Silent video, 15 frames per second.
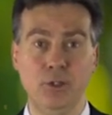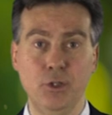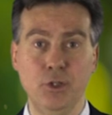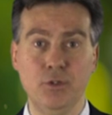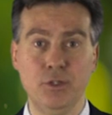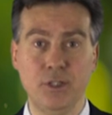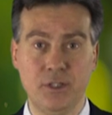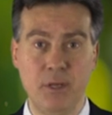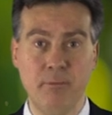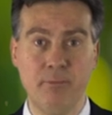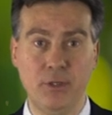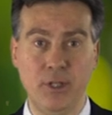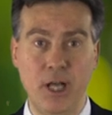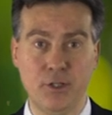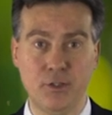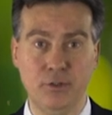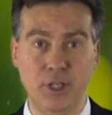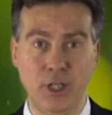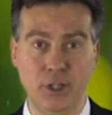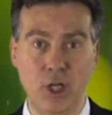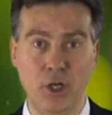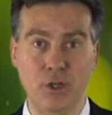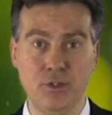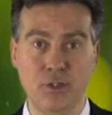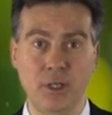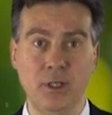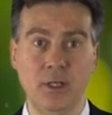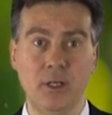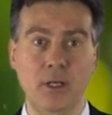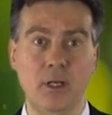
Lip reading: to use the same production technology,